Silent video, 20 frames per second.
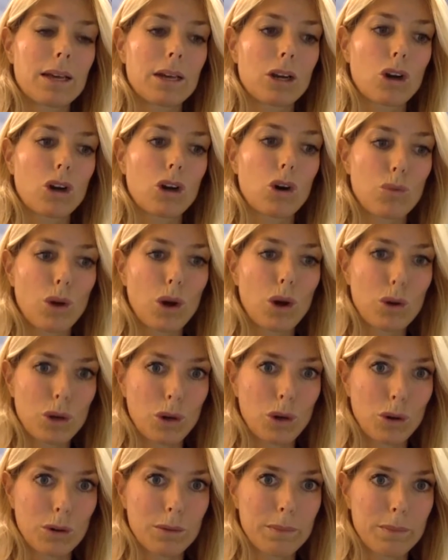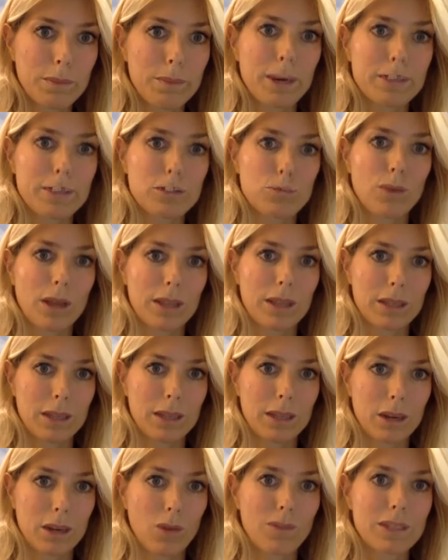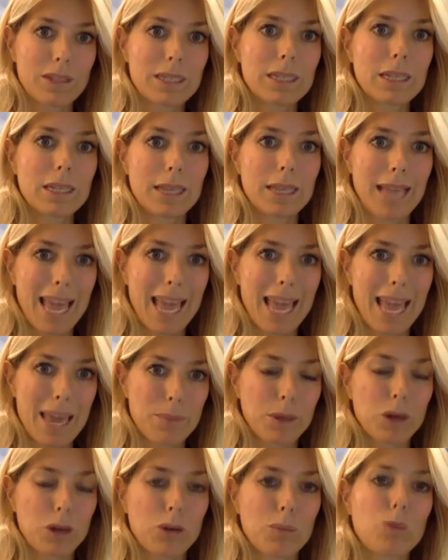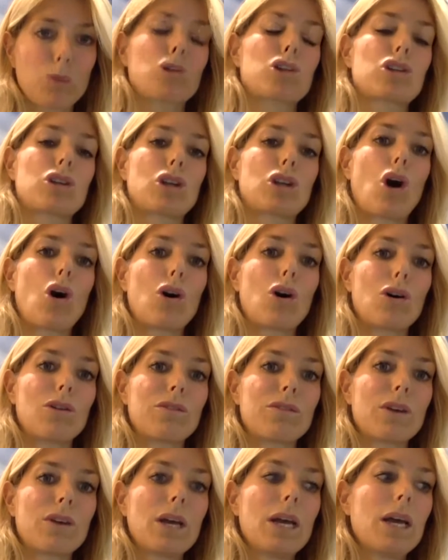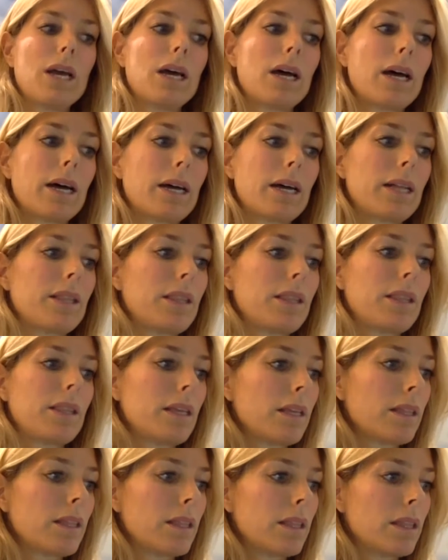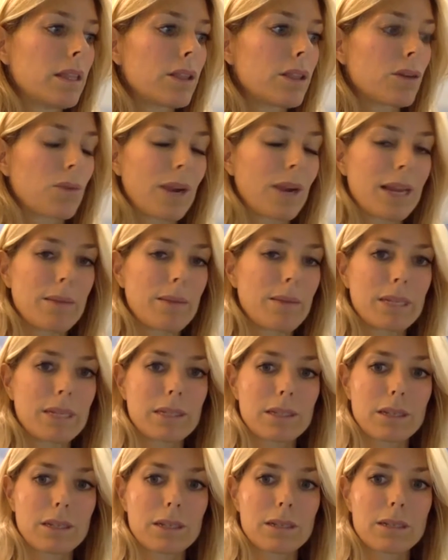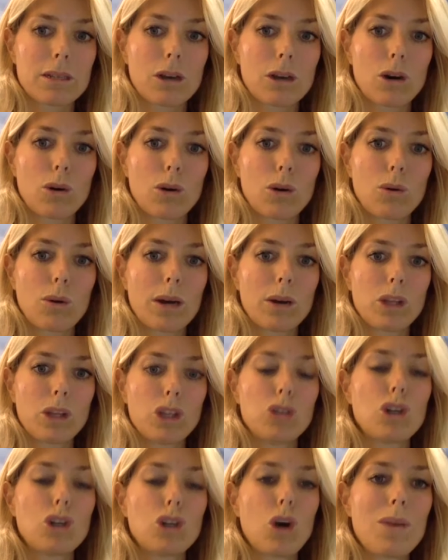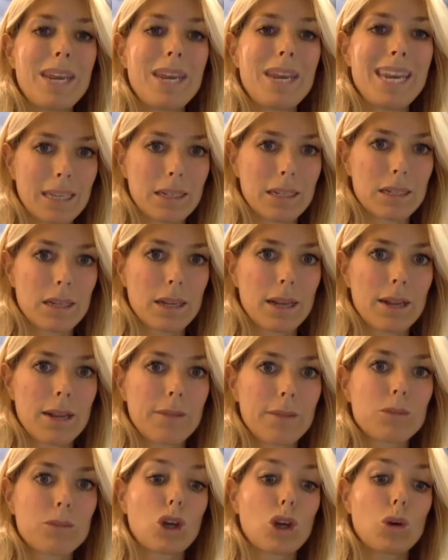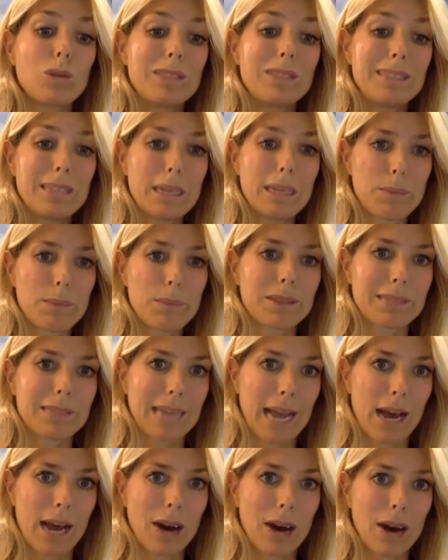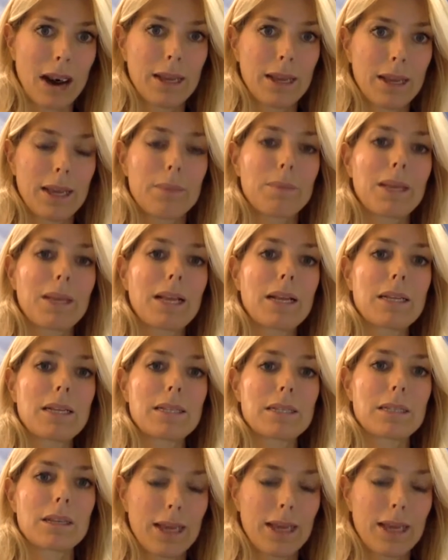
coronal part rather than obviously the apical portion of the ramus. So you don't need to go deep down, because